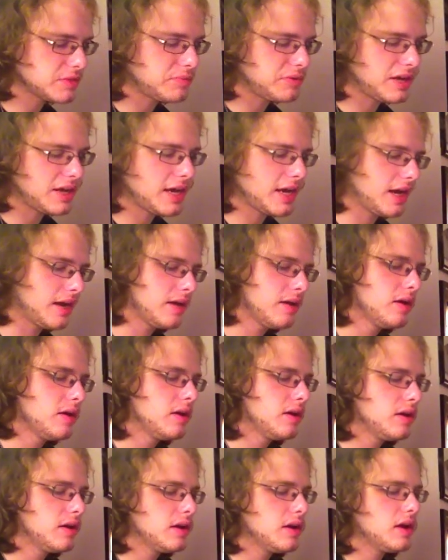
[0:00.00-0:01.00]
are playing
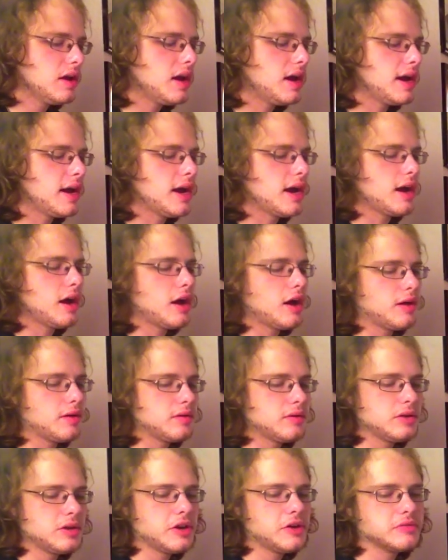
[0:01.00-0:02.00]

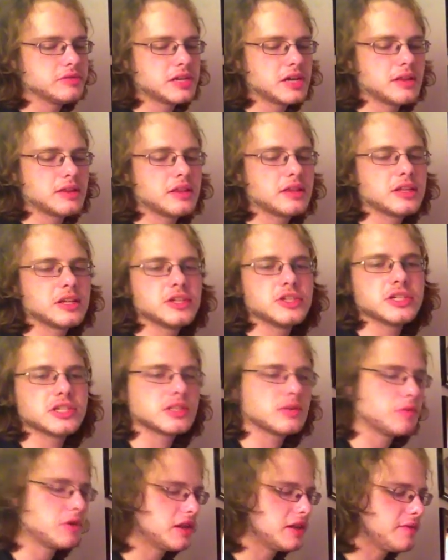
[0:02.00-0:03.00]
notes other than just
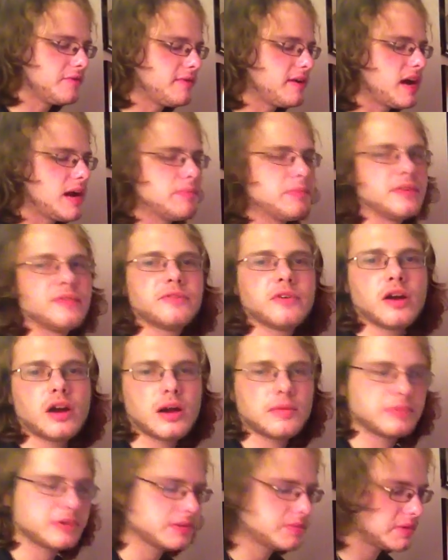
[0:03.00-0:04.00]
the 1 and the 5, but for
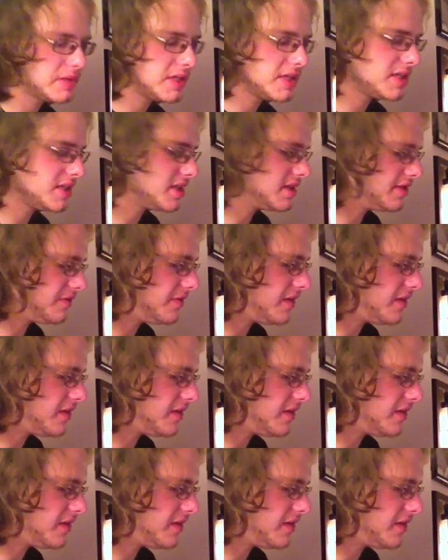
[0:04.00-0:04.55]
our purposes it's a